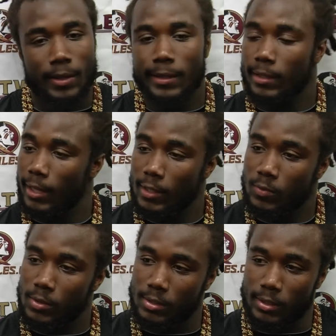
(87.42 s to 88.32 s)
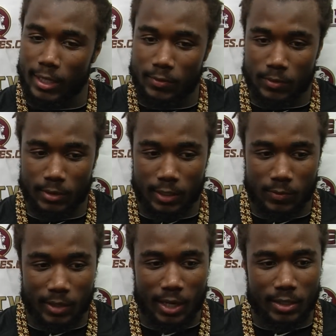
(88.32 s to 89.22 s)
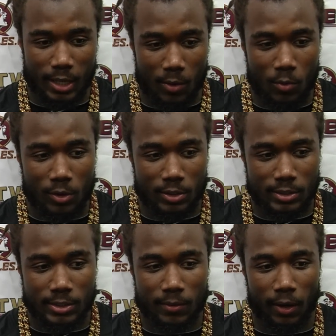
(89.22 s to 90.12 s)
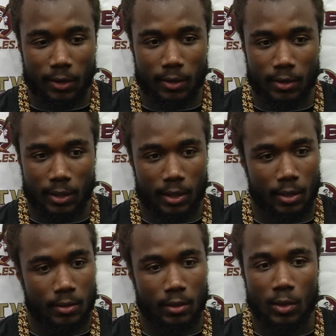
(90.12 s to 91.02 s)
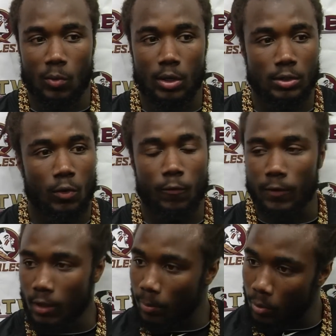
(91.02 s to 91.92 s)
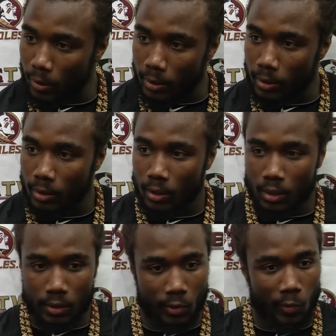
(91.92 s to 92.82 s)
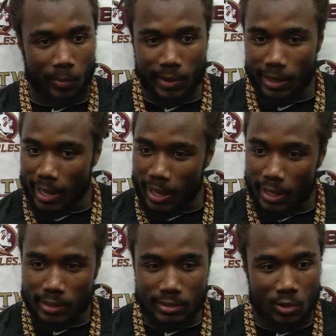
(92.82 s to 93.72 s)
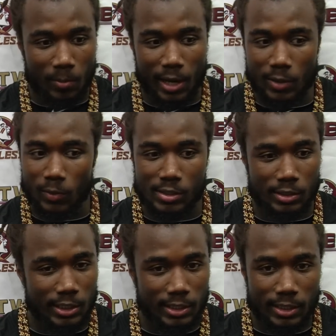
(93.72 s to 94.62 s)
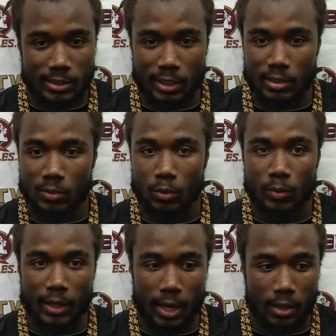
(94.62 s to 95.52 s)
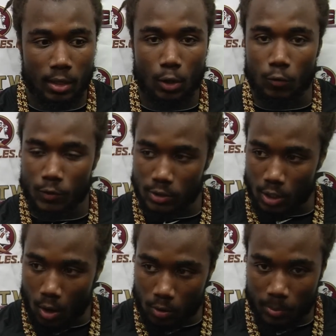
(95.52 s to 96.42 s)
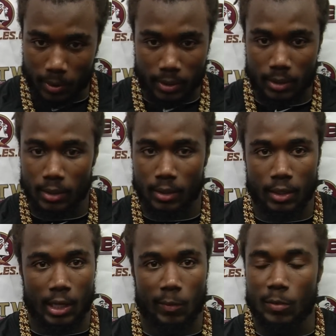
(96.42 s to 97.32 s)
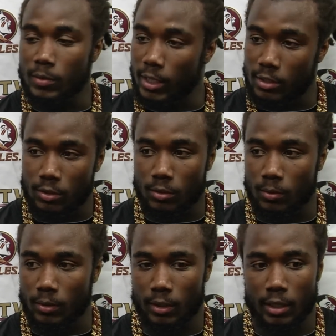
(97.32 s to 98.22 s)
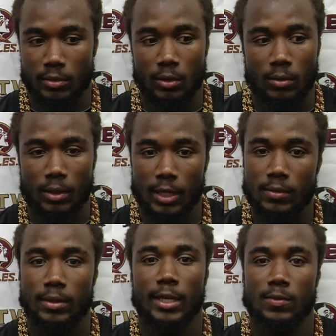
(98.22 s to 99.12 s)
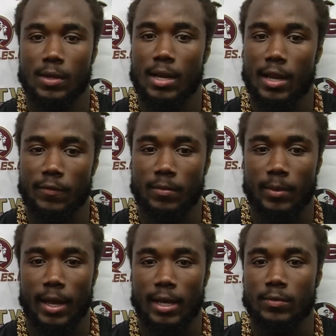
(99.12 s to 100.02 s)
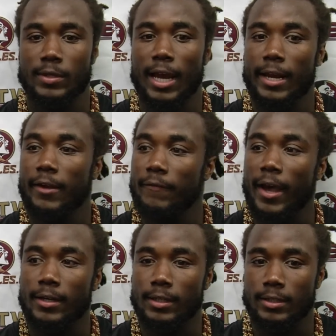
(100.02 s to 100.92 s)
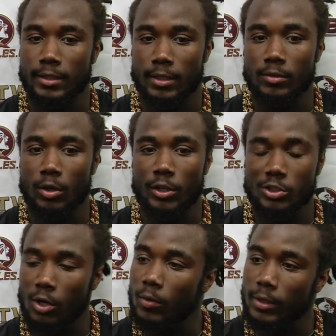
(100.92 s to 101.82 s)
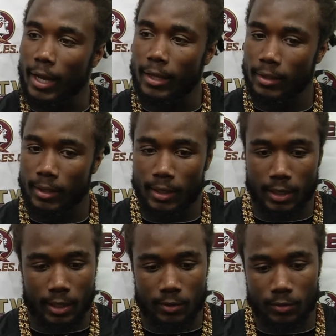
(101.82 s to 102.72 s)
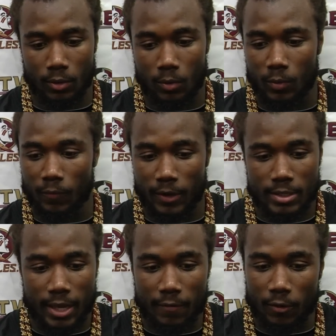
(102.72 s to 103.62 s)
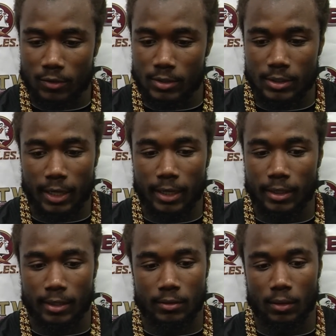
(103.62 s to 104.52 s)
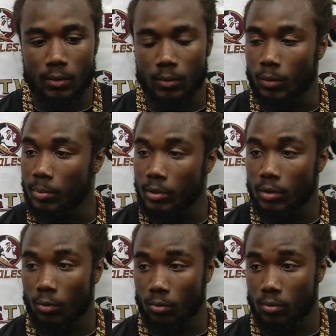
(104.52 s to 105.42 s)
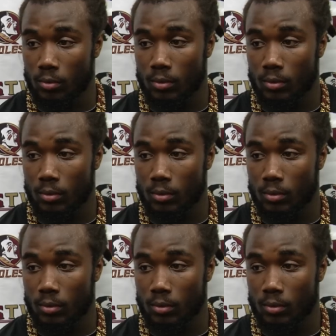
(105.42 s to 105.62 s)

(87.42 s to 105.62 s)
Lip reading: That's what I wanted to see right there. And it wasn't no finger pointing. No big eyes, nobody was looking at each other. We went out there, Coach Fisher called the play, and we was executing. And, you know, that's what I like from the guys. We got that fight in us, and, you know, it showed tonight. And, you know, we faced adversity tonight, and, you know, we pulled through.